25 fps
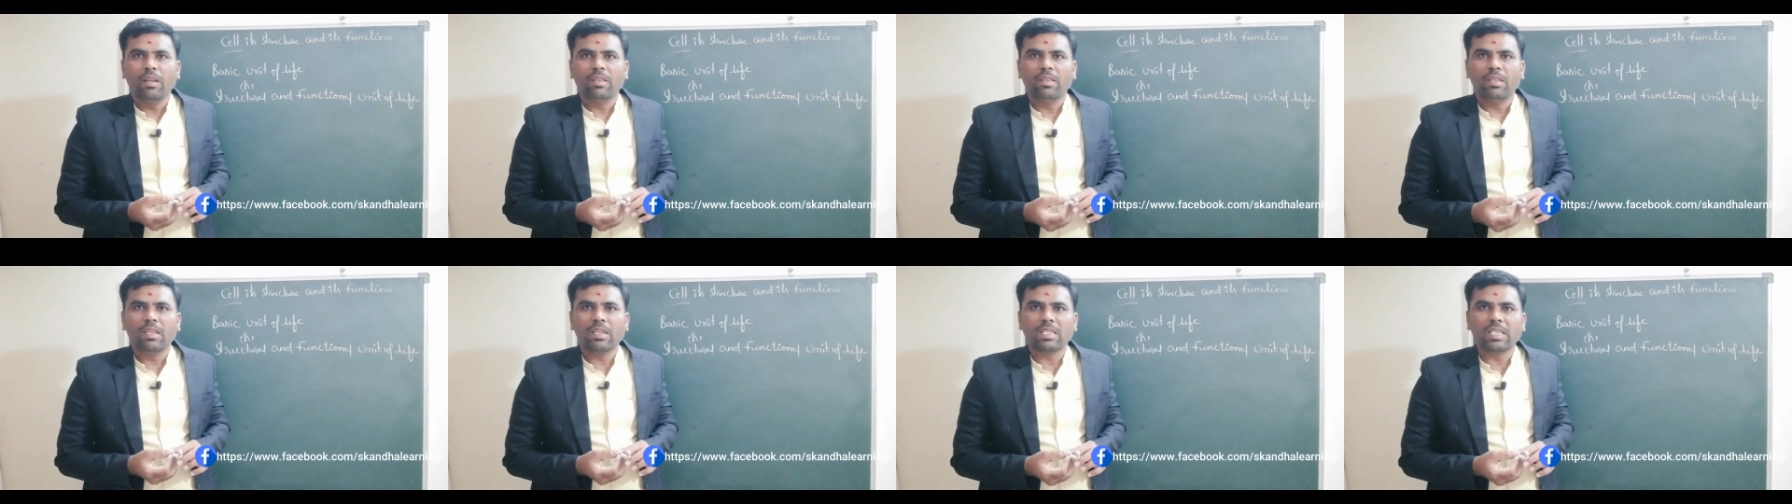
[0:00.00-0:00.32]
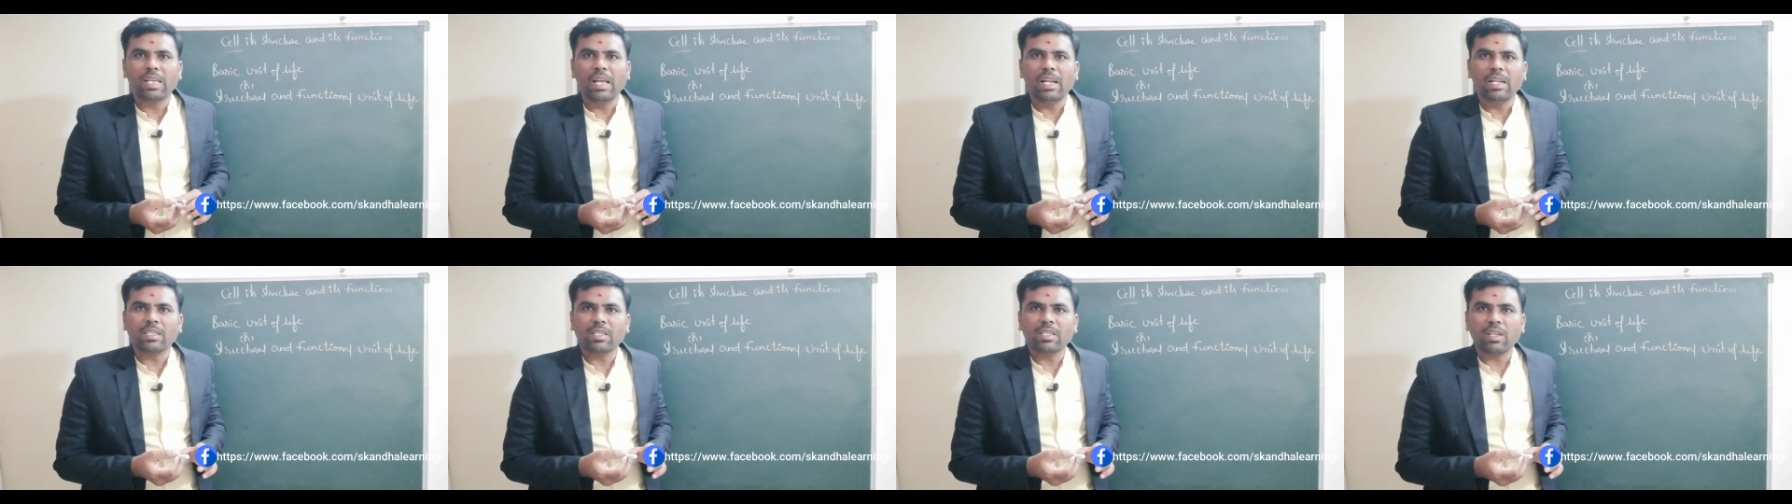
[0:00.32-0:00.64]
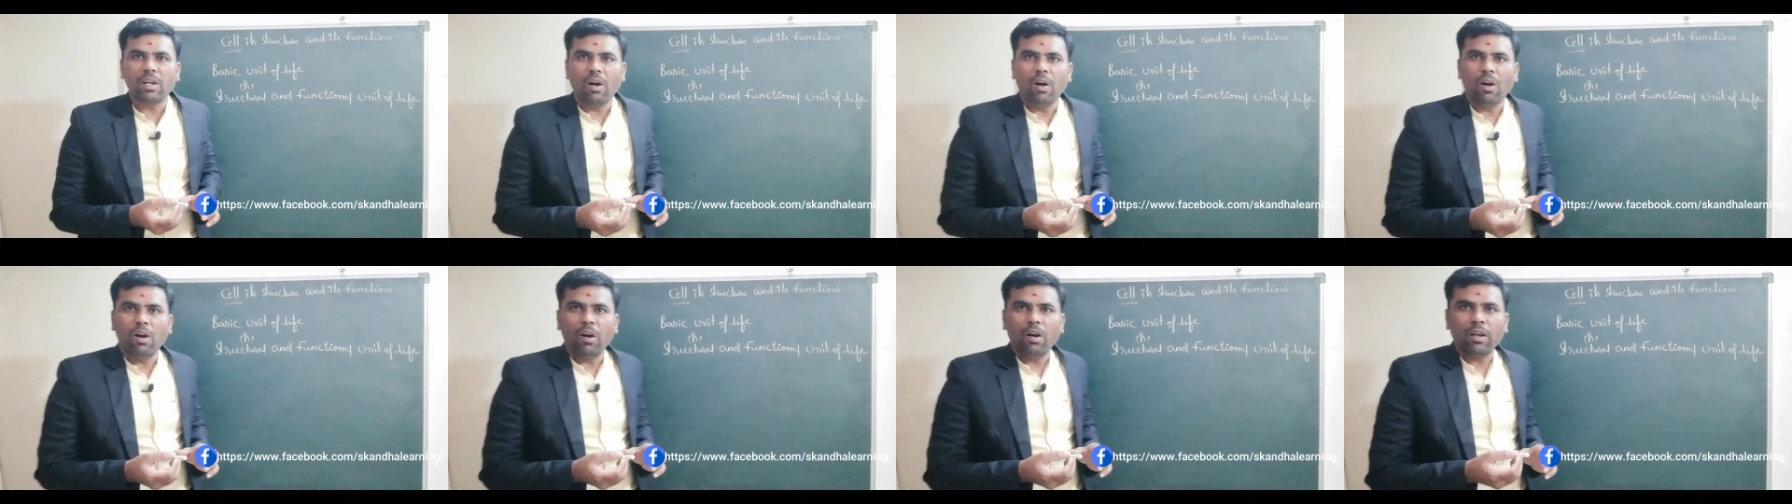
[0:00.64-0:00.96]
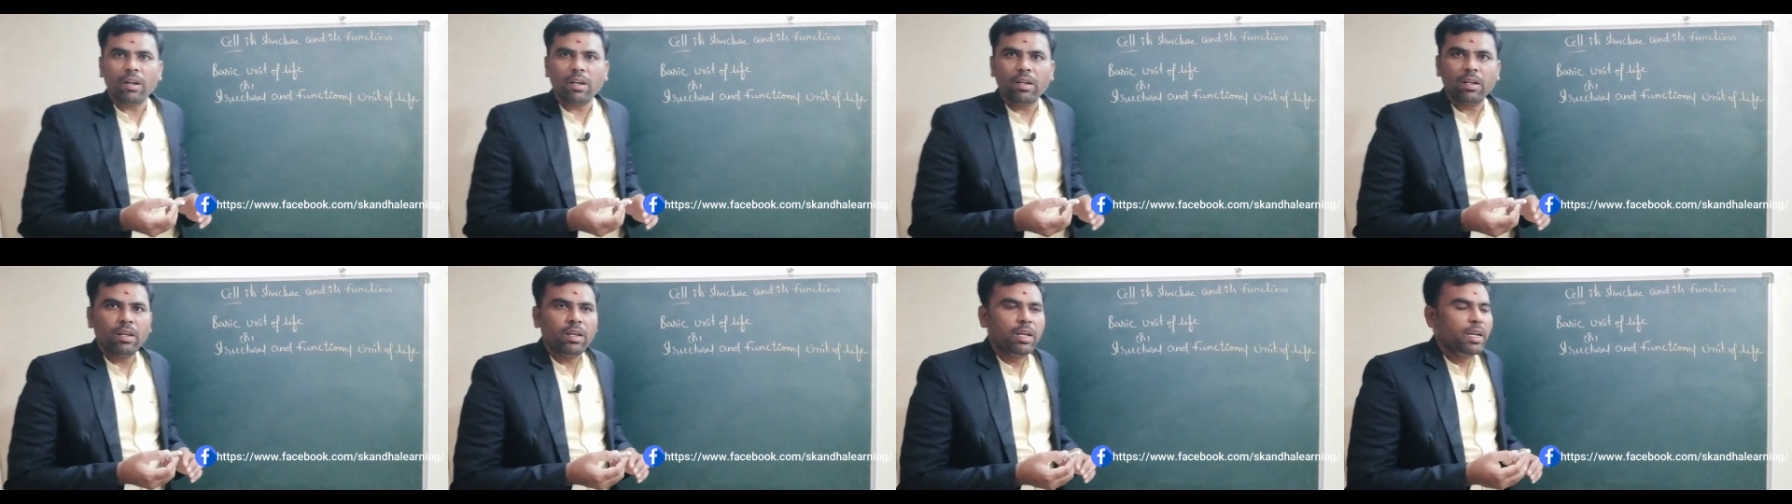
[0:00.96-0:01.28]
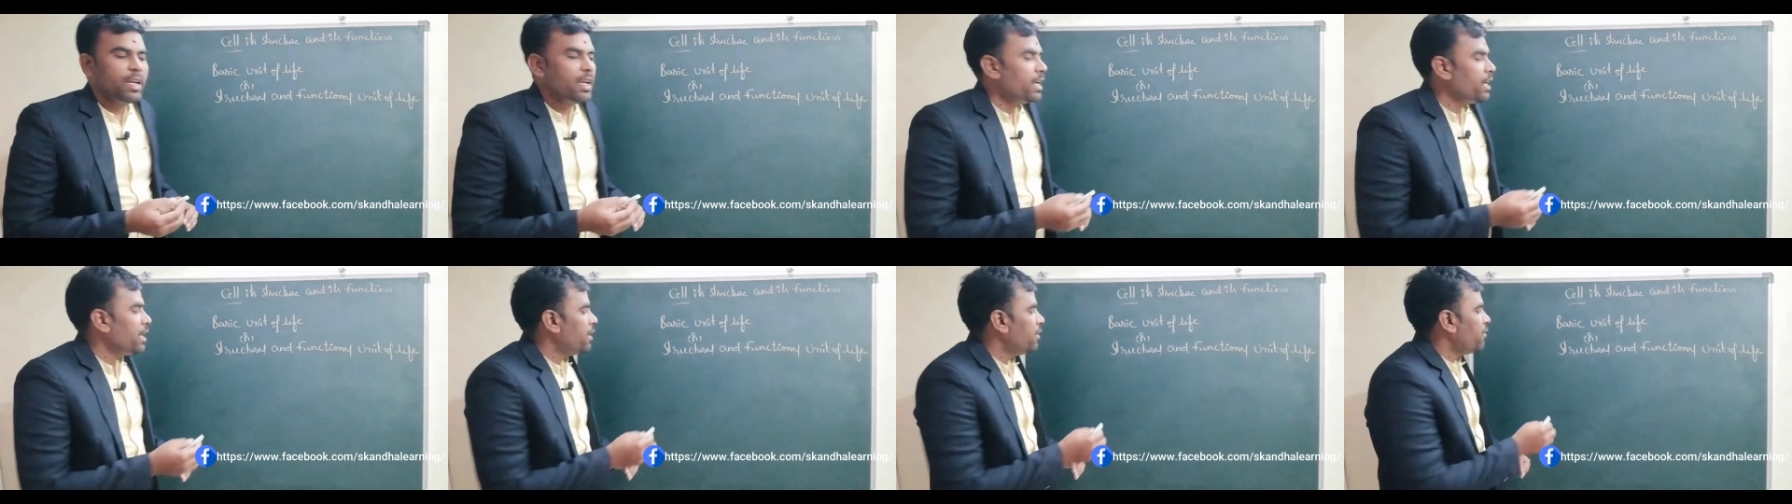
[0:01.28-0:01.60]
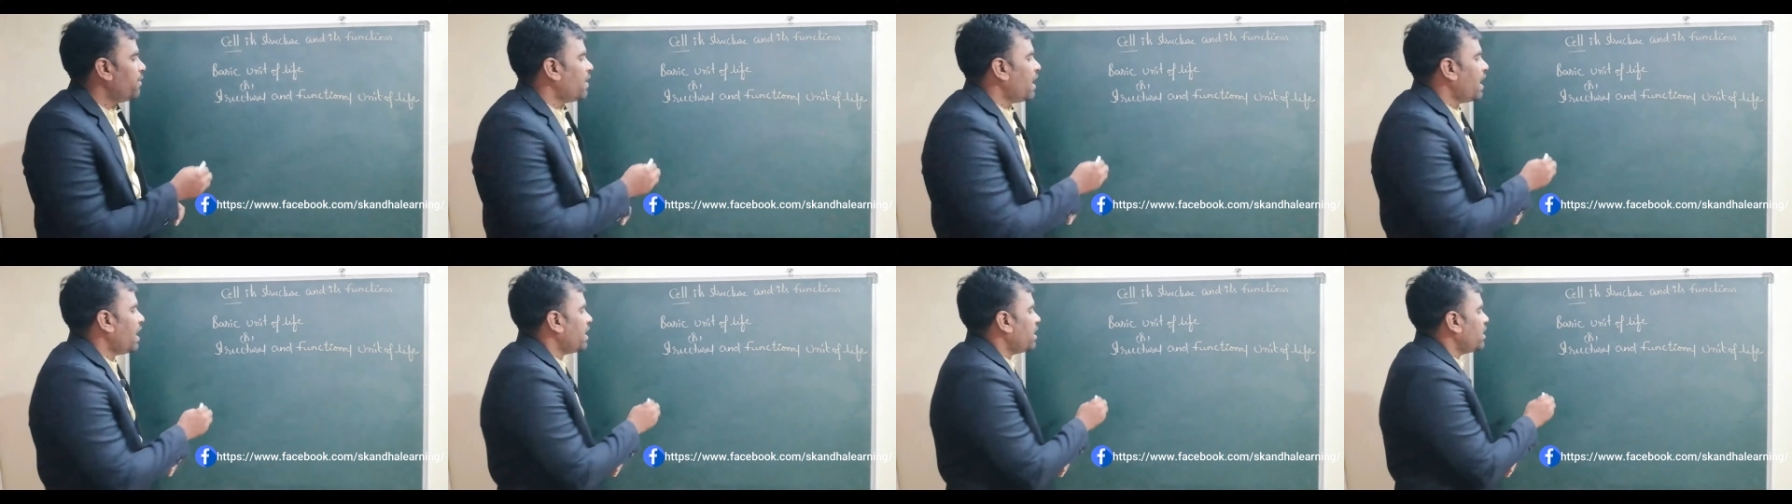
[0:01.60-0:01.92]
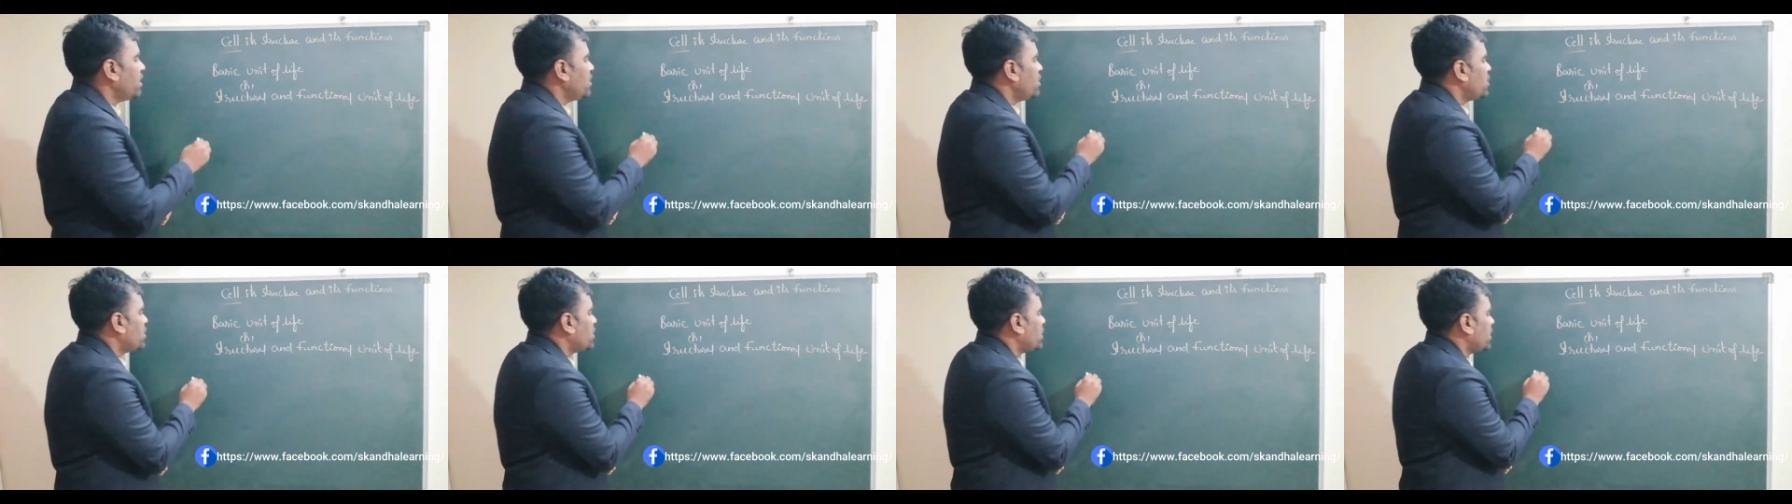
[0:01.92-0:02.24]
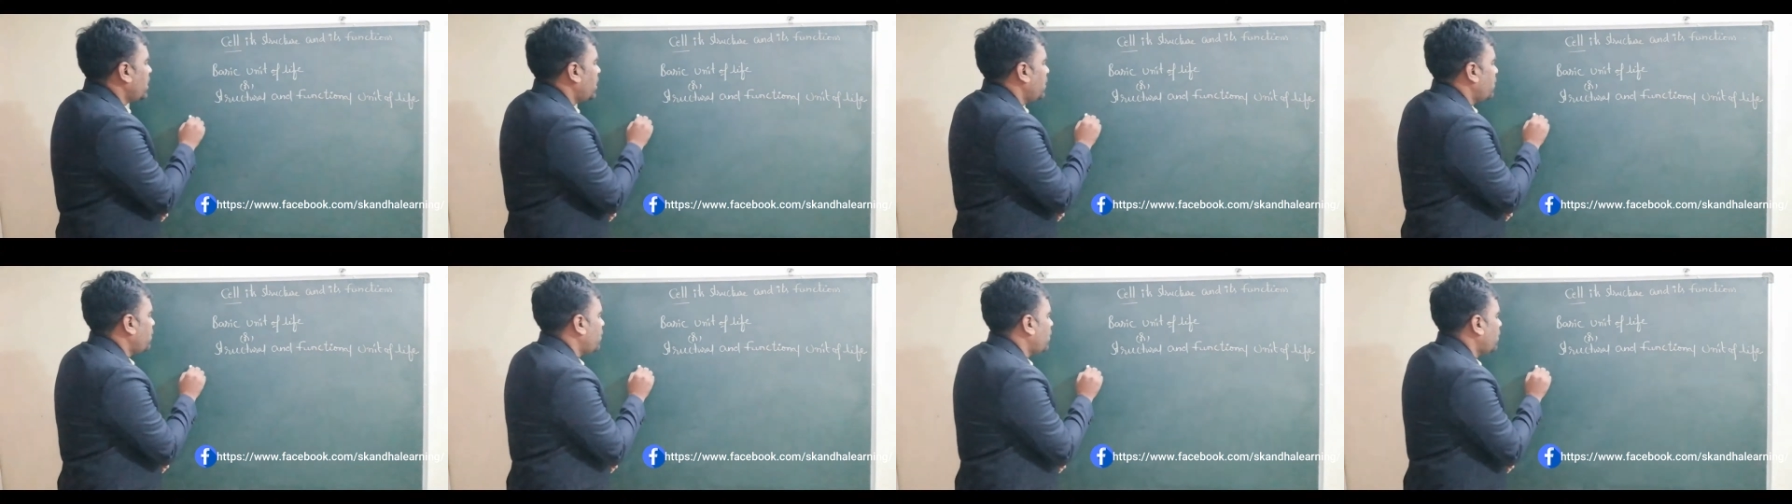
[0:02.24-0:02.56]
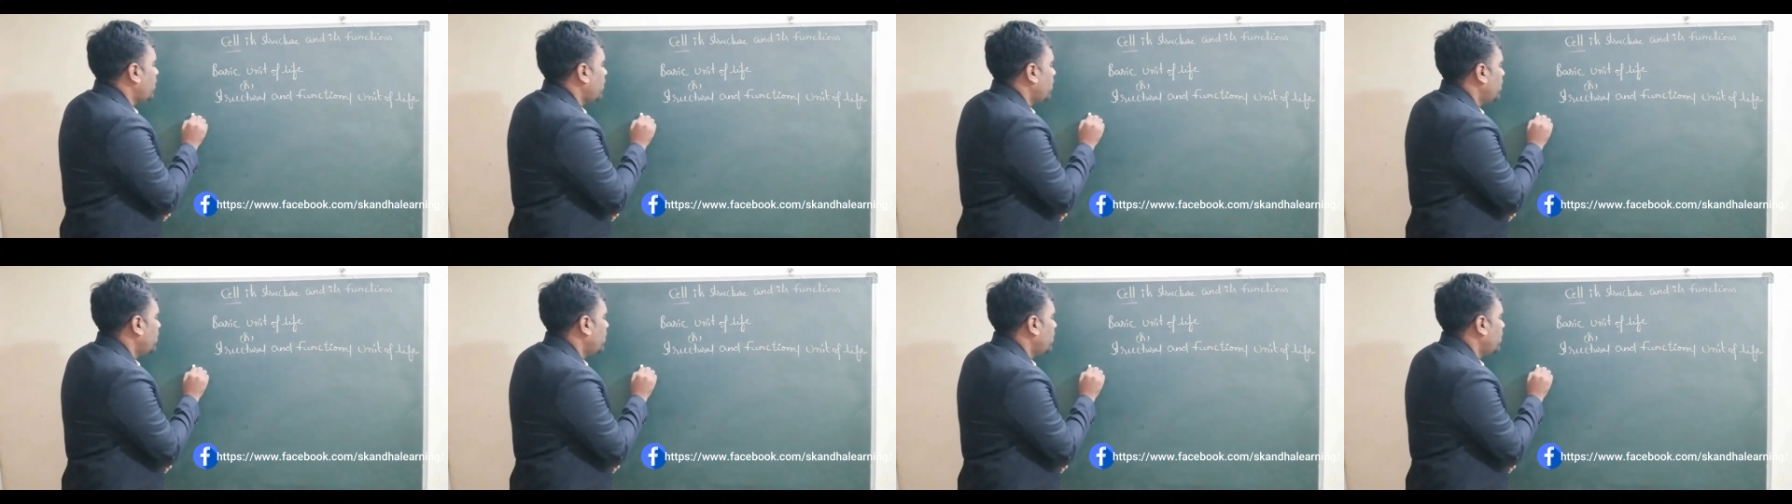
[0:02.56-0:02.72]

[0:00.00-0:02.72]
The cells are in varying shape